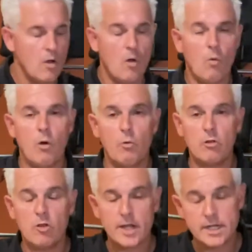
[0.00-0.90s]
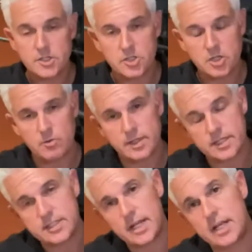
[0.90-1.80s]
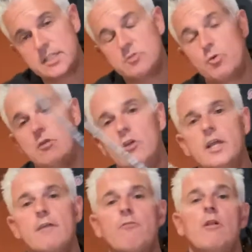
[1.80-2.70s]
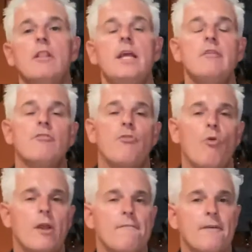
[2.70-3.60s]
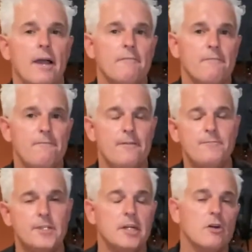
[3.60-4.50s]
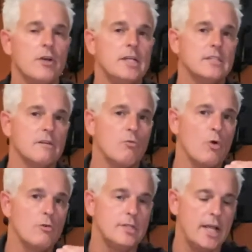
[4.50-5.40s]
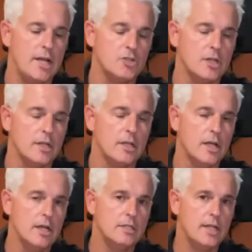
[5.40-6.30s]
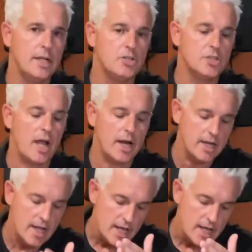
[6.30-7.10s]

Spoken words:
What we're looking to do with this test is we're looking for at least 45 to 50 degrees of rotation to each side.